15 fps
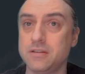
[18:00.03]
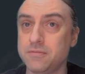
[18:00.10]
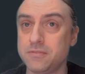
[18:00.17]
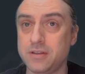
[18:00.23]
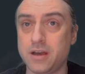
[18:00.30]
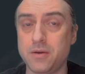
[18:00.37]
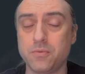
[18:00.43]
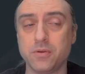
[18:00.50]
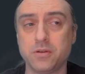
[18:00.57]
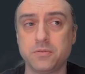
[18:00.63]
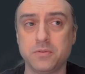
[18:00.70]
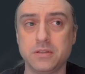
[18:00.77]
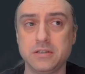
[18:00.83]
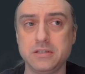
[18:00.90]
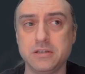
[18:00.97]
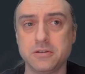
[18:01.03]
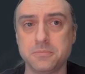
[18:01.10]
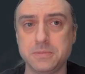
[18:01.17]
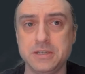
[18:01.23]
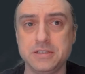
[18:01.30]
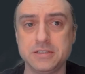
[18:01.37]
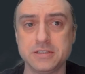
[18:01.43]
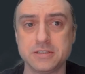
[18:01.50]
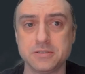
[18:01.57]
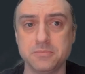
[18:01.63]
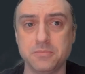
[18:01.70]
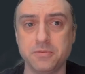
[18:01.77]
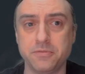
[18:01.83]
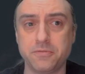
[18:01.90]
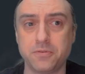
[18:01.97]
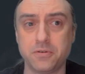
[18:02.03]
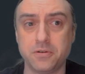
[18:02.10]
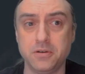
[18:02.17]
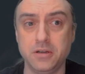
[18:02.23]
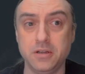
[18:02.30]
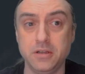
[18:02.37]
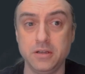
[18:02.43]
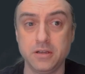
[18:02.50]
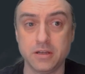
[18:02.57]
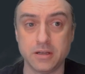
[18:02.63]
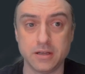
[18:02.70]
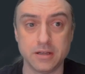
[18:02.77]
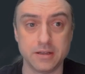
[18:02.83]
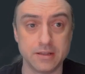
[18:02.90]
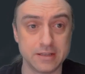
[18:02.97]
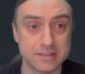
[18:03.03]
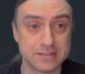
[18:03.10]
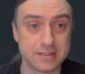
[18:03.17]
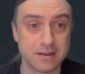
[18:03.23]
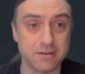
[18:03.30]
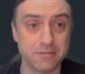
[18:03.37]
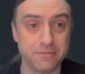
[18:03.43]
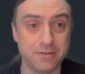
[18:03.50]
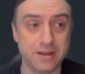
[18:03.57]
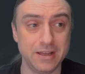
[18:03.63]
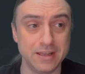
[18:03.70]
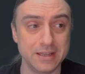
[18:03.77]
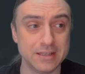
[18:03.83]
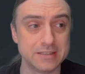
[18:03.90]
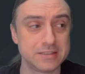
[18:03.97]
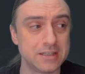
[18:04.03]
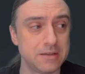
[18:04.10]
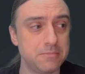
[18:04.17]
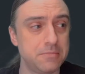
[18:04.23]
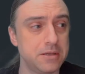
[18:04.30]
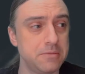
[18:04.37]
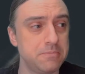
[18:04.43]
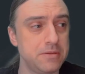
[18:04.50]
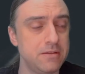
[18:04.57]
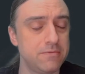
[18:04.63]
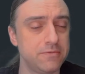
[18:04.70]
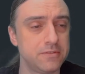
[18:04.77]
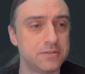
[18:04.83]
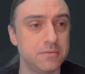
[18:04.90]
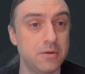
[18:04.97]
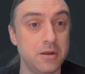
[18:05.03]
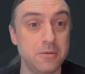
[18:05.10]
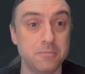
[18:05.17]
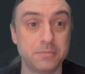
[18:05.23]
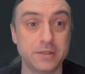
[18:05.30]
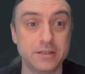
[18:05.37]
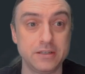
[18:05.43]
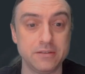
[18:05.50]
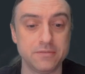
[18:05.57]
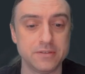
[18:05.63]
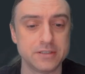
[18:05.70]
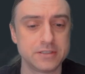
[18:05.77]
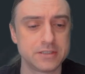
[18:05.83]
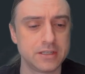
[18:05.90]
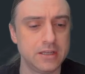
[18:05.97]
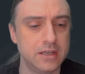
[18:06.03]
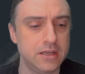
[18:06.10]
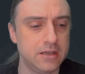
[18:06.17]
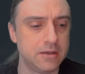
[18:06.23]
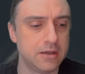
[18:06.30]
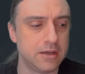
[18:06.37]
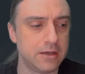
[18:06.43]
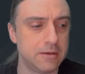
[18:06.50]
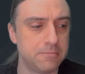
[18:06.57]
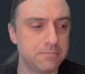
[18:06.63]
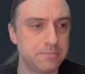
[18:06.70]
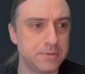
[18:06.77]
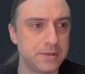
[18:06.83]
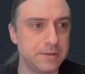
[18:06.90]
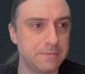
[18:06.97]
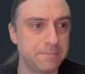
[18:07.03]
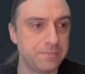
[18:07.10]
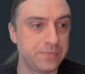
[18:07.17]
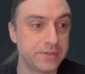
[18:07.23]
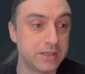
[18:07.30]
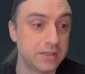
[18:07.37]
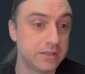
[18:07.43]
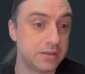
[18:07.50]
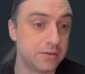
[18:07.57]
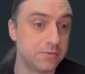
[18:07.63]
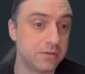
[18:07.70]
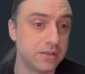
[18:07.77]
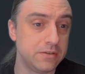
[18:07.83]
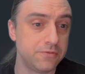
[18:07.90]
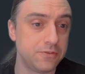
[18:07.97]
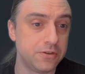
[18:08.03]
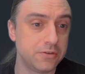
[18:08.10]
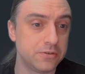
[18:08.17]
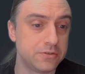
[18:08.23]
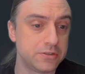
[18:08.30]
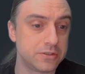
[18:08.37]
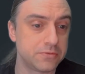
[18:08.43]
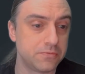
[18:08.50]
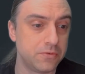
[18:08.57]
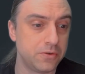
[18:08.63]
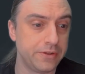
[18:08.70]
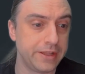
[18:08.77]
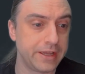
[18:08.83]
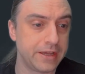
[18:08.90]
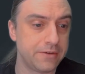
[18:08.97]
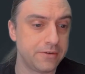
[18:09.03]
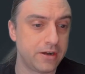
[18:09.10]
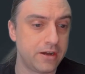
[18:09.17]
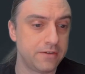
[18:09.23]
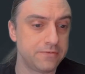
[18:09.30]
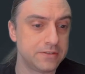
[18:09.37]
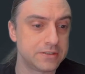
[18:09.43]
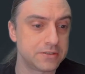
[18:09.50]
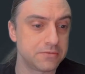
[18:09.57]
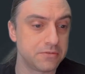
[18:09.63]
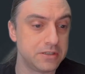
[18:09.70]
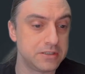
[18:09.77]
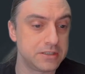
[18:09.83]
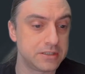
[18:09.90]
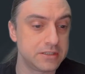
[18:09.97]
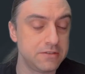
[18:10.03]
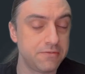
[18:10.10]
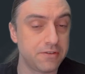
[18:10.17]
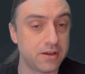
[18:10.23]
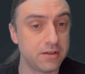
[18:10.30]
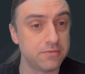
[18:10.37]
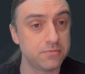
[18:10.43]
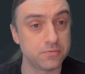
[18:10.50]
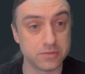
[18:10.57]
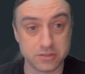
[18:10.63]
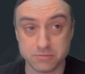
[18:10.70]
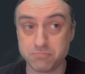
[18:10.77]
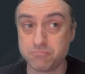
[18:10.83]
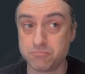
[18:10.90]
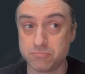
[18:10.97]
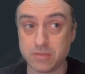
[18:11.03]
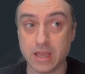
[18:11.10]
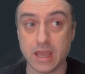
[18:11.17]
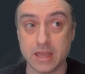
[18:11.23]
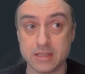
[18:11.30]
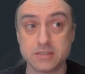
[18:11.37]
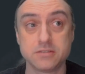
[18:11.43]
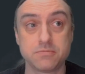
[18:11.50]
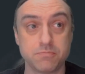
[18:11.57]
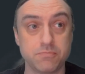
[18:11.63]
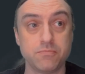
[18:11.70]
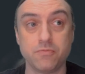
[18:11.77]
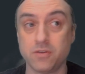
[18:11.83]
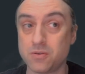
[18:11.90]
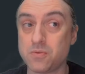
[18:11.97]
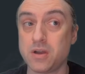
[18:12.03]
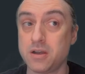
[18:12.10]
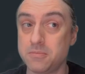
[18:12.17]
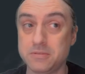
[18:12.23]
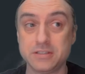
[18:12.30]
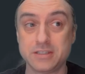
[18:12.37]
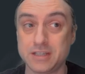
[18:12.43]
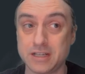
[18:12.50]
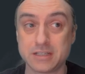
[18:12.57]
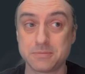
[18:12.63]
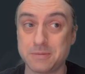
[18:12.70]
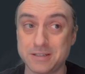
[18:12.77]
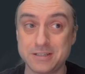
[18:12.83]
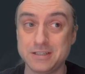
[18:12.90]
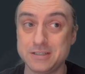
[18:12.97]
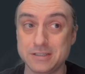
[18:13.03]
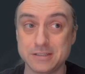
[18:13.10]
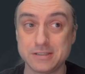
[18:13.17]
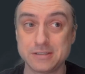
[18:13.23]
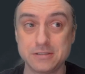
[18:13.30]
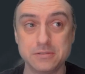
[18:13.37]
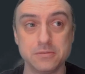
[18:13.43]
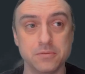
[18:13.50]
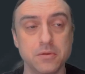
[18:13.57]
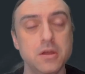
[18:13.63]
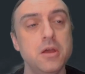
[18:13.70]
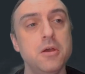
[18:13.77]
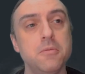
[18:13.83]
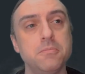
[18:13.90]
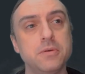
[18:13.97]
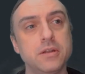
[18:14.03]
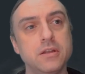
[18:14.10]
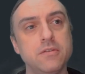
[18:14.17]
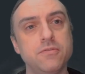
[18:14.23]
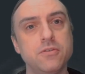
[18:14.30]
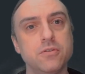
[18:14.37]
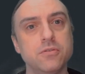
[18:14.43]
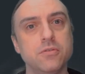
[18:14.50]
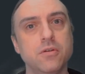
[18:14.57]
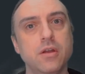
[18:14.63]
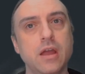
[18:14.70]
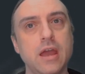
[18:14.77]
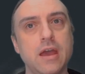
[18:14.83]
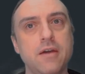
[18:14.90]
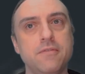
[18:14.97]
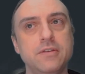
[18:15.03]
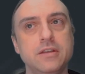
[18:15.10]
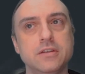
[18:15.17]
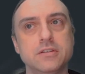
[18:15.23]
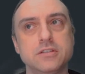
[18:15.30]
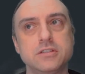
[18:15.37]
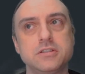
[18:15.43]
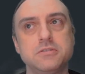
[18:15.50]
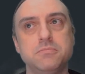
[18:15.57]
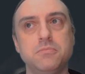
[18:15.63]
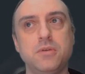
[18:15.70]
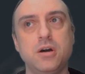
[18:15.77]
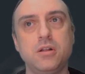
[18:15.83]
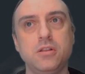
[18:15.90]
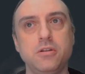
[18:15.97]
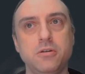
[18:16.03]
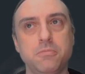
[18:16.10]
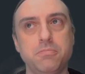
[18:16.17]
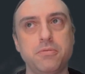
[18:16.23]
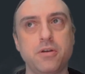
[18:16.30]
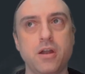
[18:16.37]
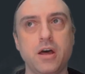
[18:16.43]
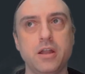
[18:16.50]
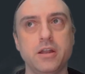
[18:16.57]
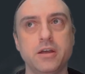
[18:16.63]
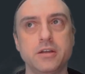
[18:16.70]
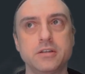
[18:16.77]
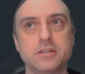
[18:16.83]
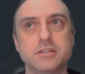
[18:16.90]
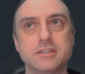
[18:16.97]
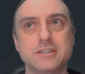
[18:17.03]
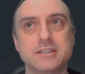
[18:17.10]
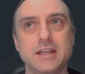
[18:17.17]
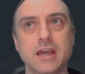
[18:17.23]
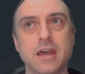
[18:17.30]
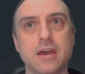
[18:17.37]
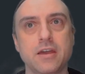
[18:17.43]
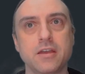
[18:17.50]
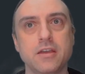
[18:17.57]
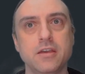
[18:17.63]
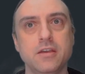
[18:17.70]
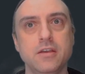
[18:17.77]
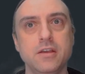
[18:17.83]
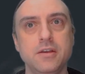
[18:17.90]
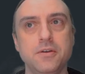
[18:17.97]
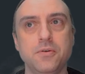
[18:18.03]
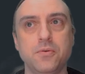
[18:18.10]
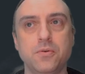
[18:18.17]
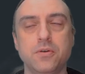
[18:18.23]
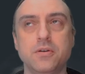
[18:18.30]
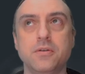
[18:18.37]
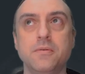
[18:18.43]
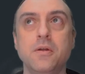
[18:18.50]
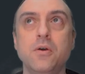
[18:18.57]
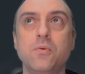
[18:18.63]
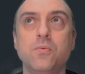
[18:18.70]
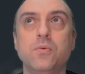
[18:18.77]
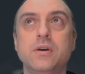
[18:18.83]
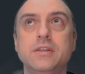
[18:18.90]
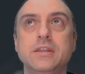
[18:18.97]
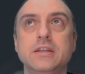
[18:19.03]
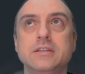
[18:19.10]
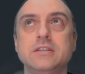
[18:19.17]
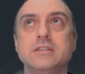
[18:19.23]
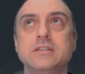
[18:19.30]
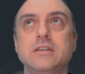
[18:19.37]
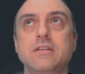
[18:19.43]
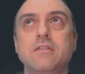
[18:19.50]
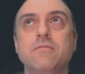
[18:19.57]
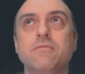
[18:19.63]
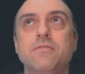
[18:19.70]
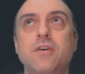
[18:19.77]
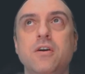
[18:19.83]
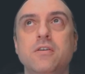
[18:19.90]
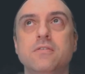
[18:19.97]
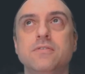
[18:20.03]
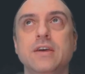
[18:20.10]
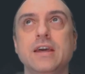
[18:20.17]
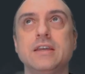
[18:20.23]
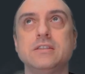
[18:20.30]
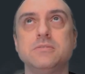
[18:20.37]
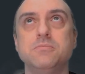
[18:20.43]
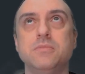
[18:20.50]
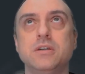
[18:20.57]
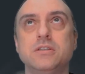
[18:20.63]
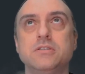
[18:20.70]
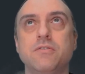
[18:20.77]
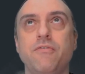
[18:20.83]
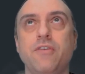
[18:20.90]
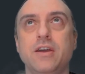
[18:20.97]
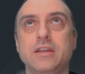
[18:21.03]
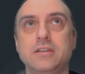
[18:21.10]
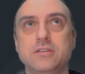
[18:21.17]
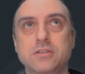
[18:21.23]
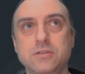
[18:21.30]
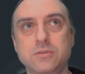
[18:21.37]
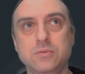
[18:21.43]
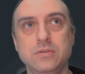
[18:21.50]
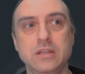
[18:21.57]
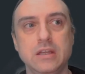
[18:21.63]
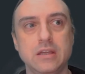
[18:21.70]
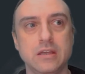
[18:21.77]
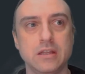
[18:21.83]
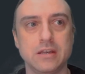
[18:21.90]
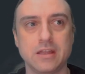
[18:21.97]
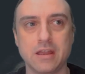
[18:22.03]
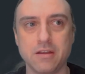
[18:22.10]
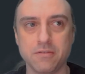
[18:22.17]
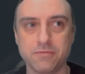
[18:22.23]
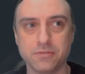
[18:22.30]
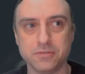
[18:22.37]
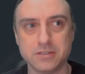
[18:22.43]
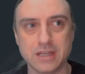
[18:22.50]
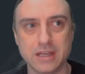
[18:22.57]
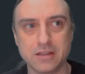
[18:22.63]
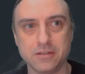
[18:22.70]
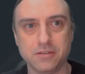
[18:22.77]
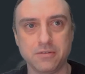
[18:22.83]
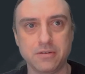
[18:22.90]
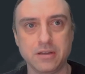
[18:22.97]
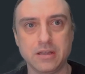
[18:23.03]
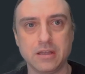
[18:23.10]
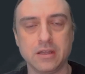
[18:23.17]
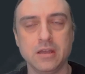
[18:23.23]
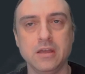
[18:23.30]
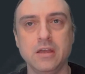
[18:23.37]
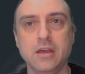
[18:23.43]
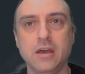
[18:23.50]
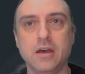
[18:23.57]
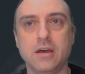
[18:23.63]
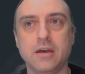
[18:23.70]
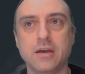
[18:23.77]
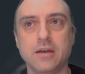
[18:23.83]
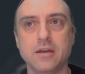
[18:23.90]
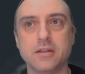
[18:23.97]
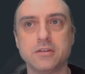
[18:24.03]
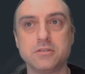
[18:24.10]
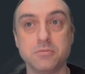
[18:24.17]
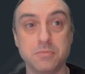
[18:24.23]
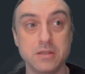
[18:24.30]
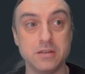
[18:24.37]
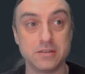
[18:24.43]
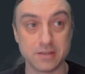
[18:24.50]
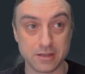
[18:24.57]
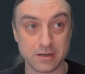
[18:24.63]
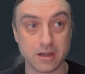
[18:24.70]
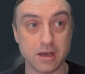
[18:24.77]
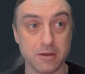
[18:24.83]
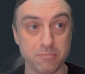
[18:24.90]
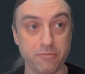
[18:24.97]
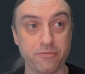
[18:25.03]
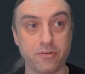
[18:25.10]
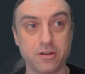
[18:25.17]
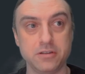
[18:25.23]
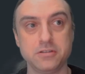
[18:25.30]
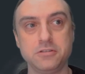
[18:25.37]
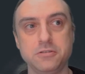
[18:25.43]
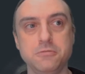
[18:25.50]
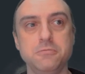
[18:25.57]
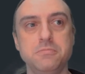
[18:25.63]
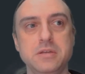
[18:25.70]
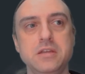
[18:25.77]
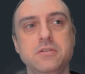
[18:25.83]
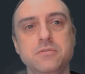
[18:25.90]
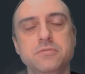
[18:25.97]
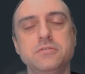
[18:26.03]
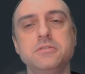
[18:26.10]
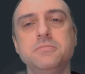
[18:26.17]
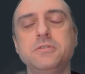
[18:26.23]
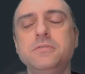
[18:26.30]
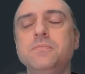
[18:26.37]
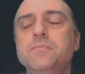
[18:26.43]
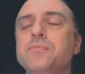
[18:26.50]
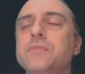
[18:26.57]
have not worked with an ERP system before, as terrifying as that might be for plenty of us. But if you're just rolling out Office 365, which has requirements and expectations too, but if you're having a smaller product stack or one that doesn't involve as much fine-tuning and careful tailoring to be done upfront to be usable,